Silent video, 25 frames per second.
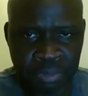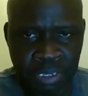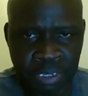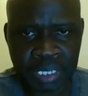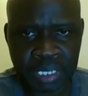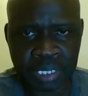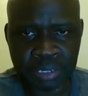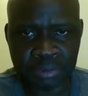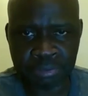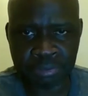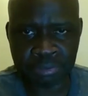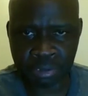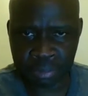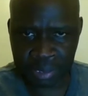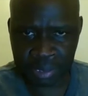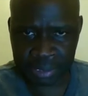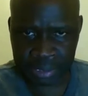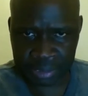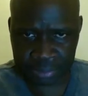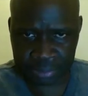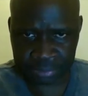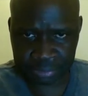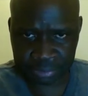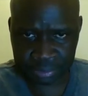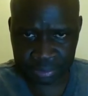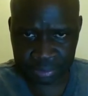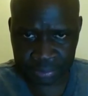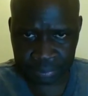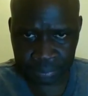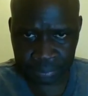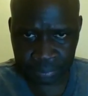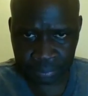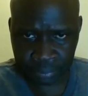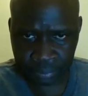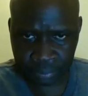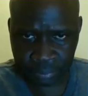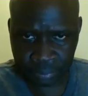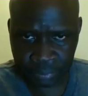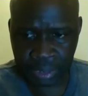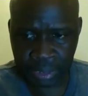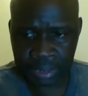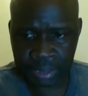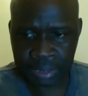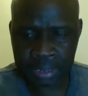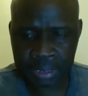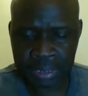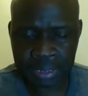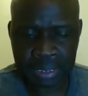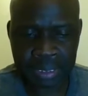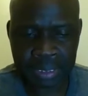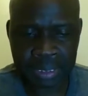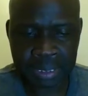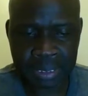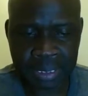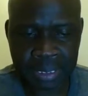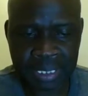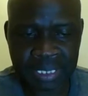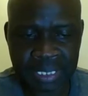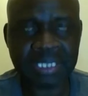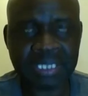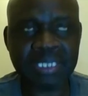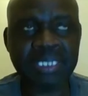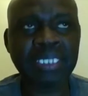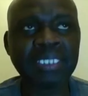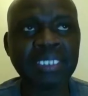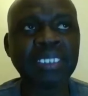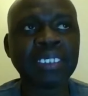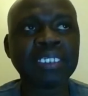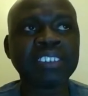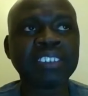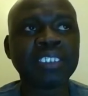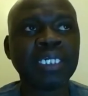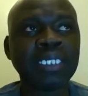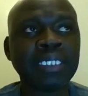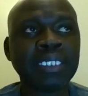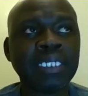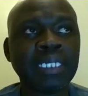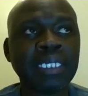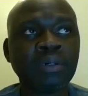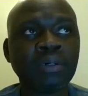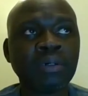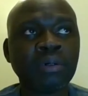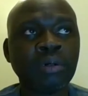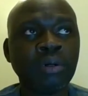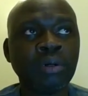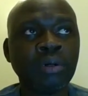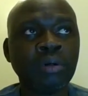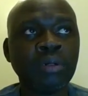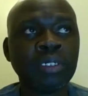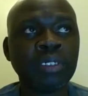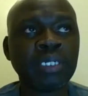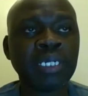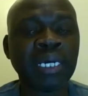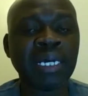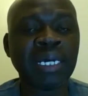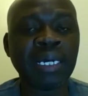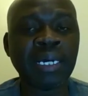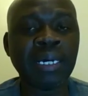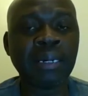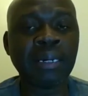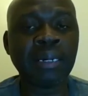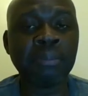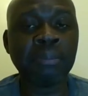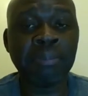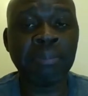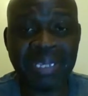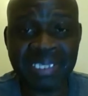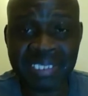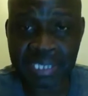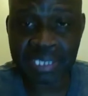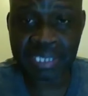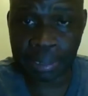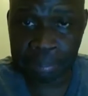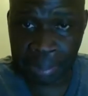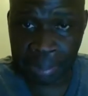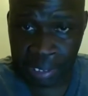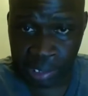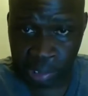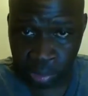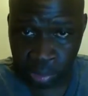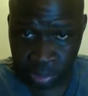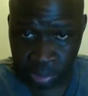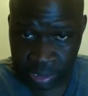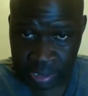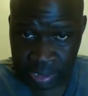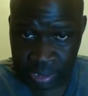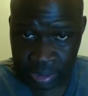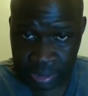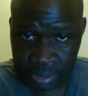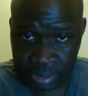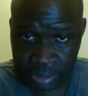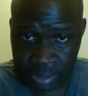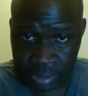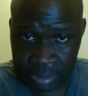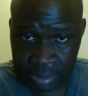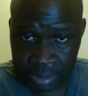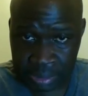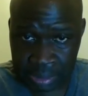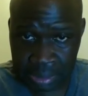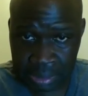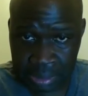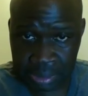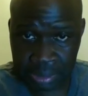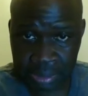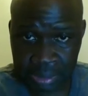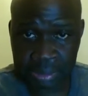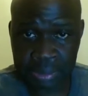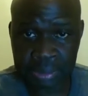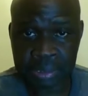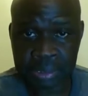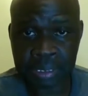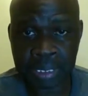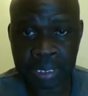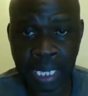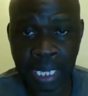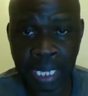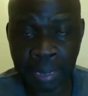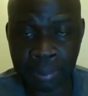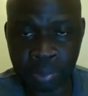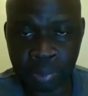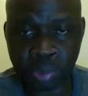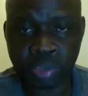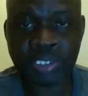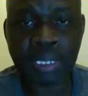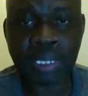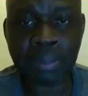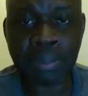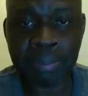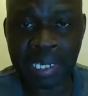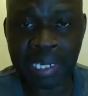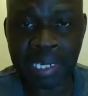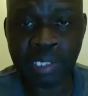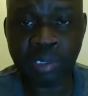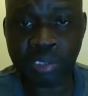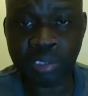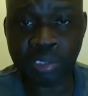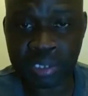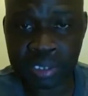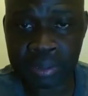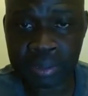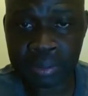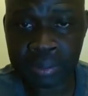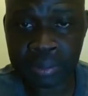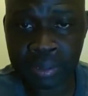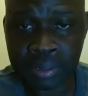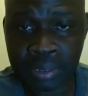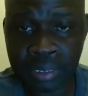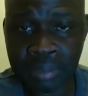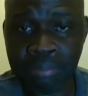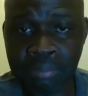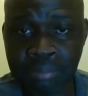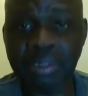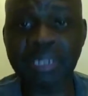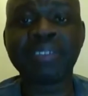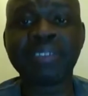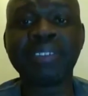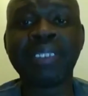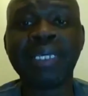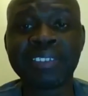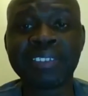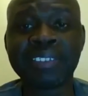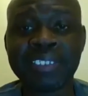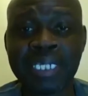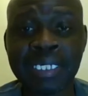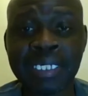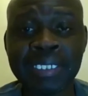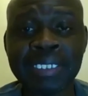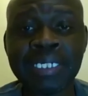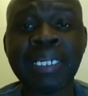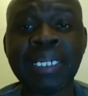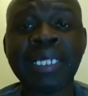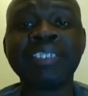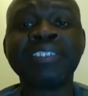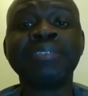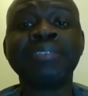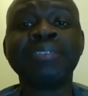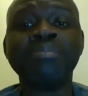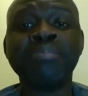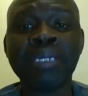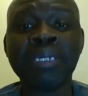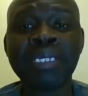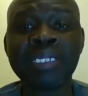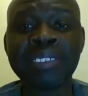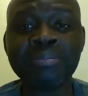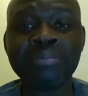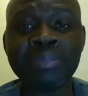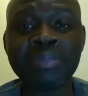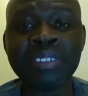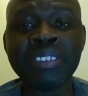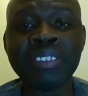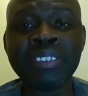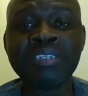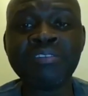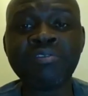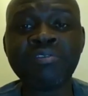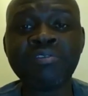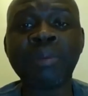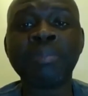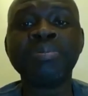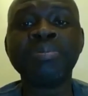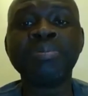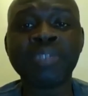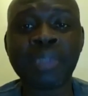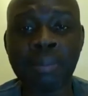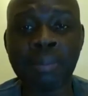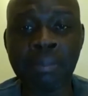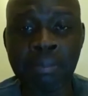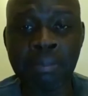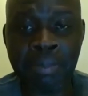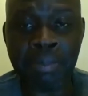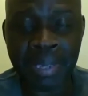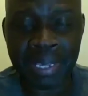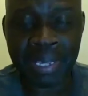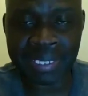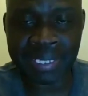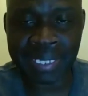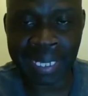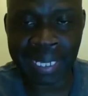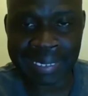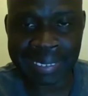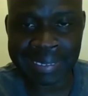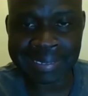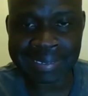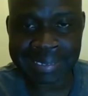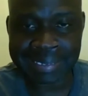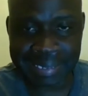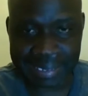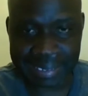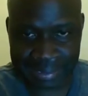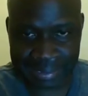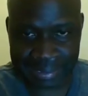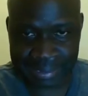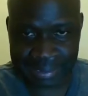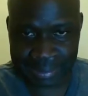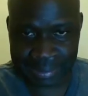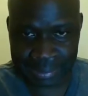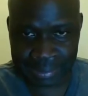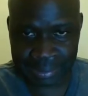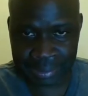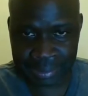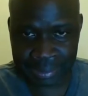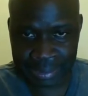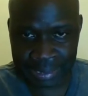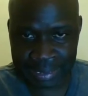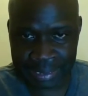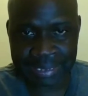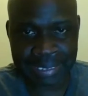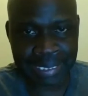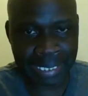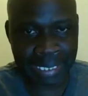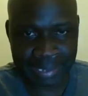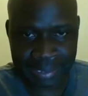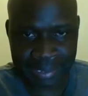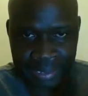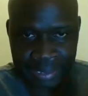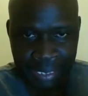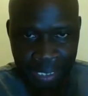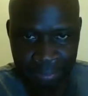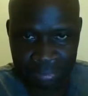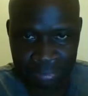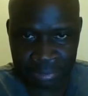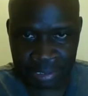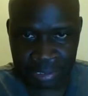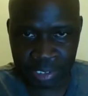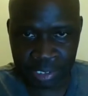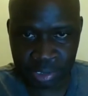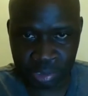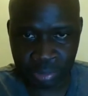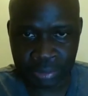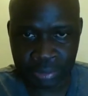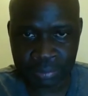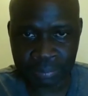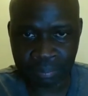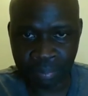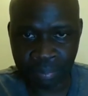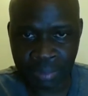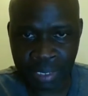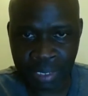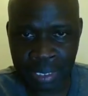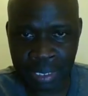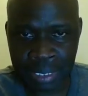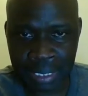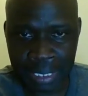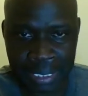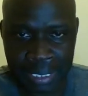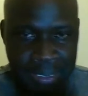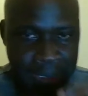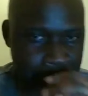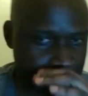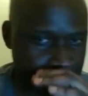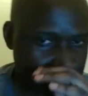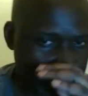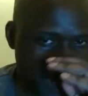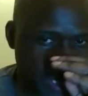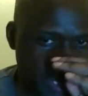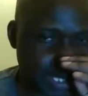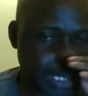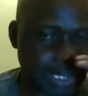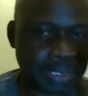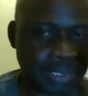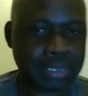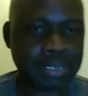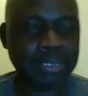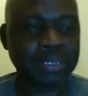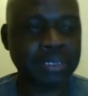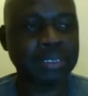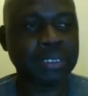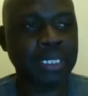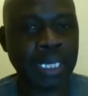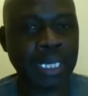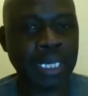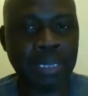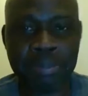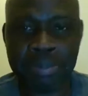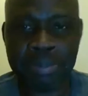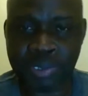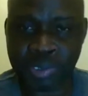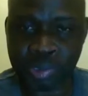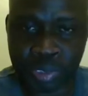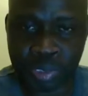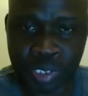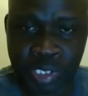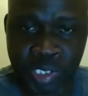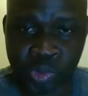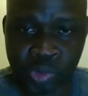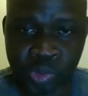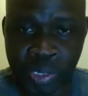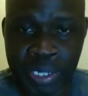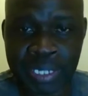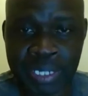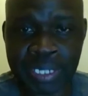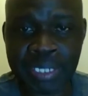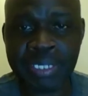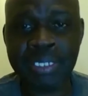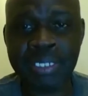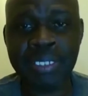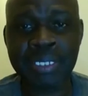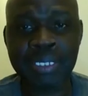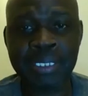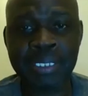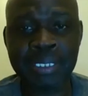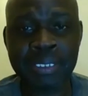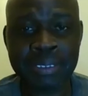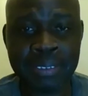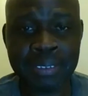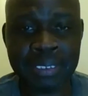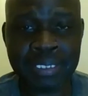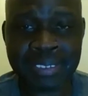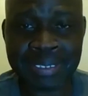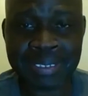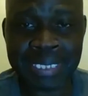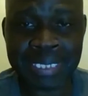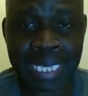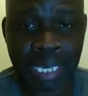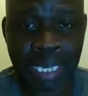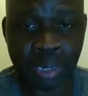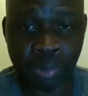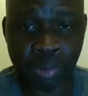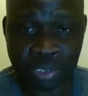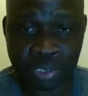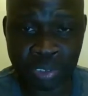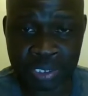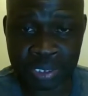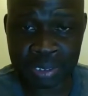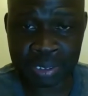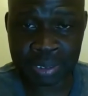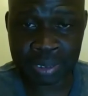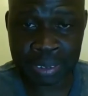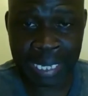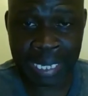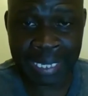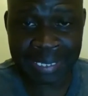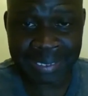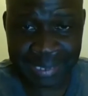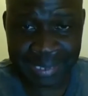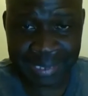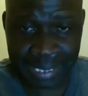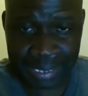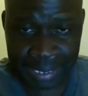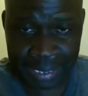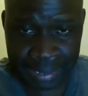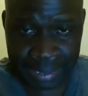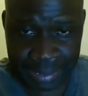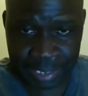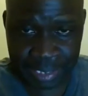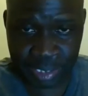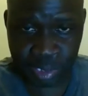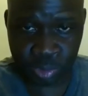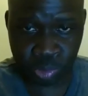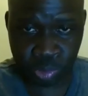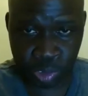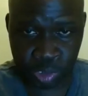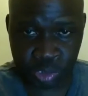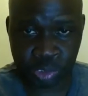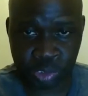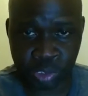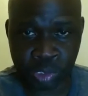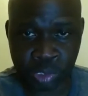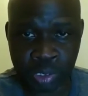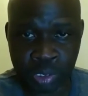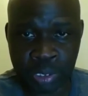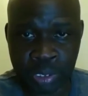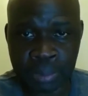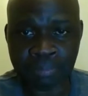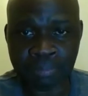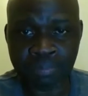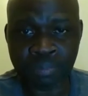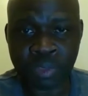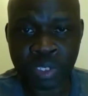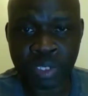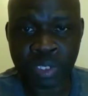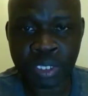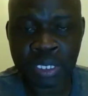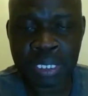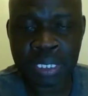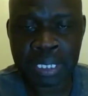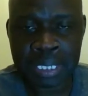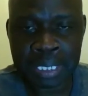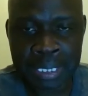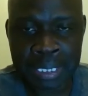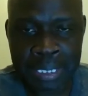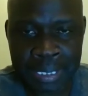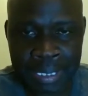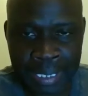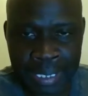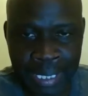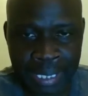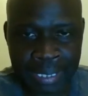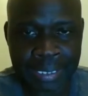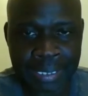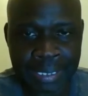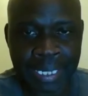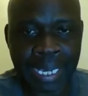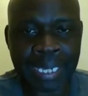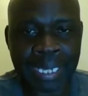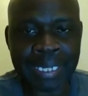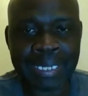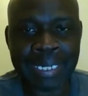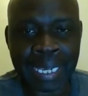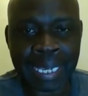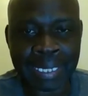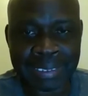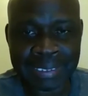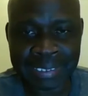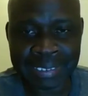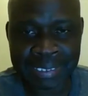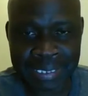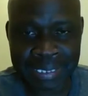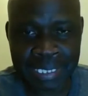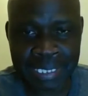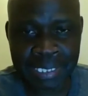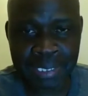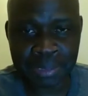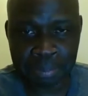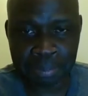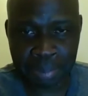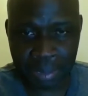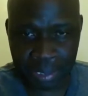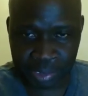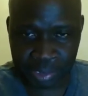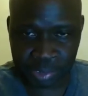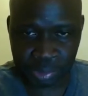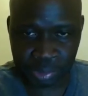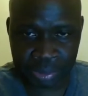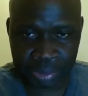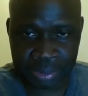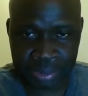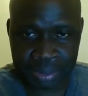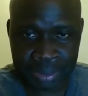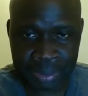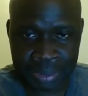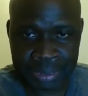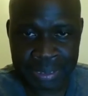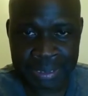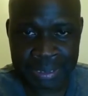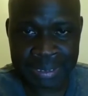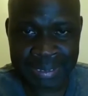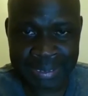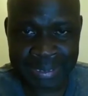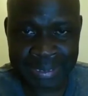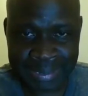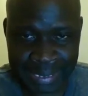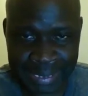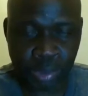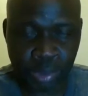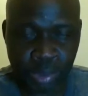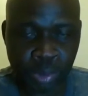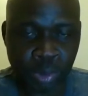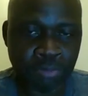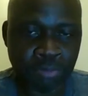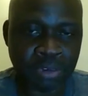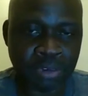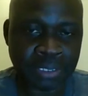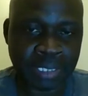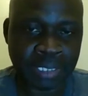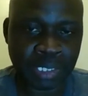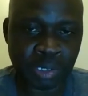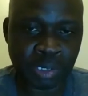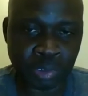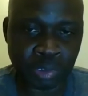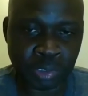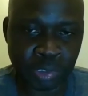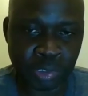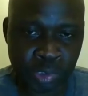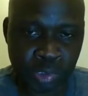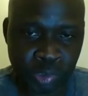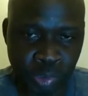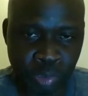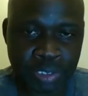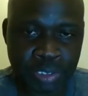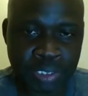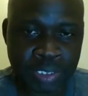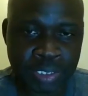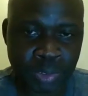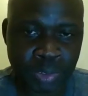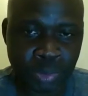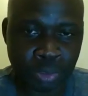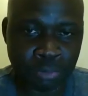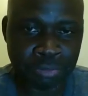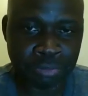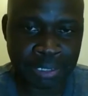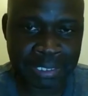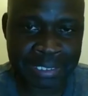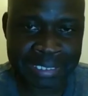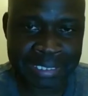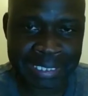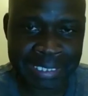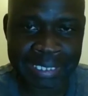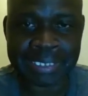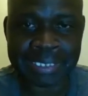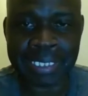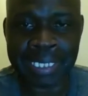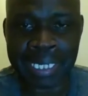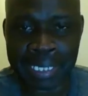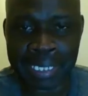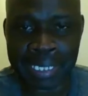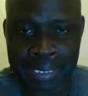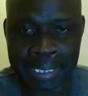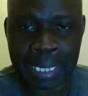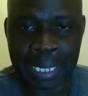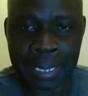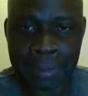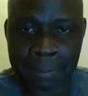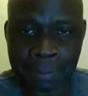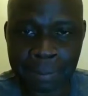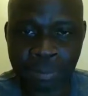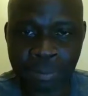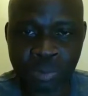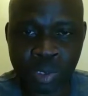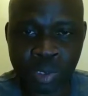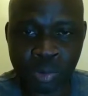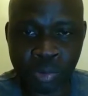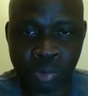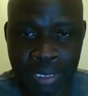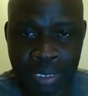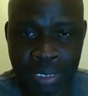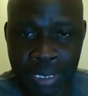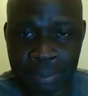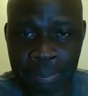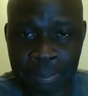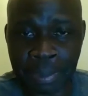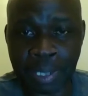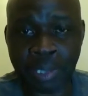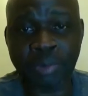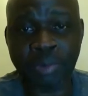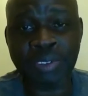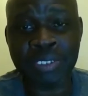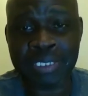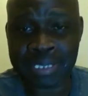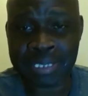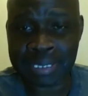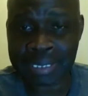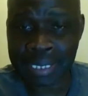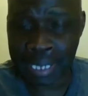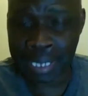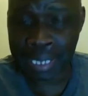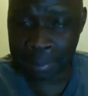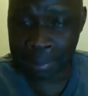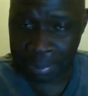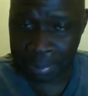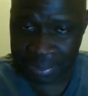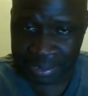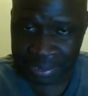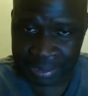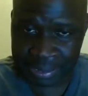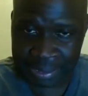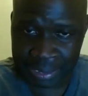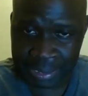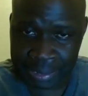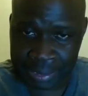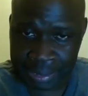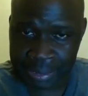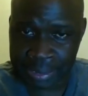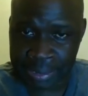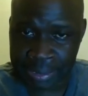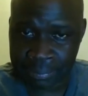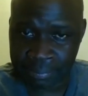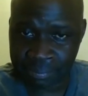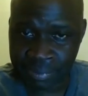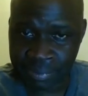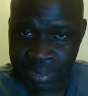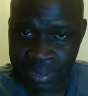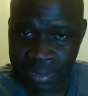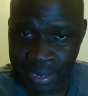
very informative. There's another channel called Mentor Pilot. I'm not a pilot, but that channel has made me develop some major interests in just aviation. And the best episode is when this guy was answering this question, can an untrained person take over the controls of a jetliner when the pilot is incapacitated?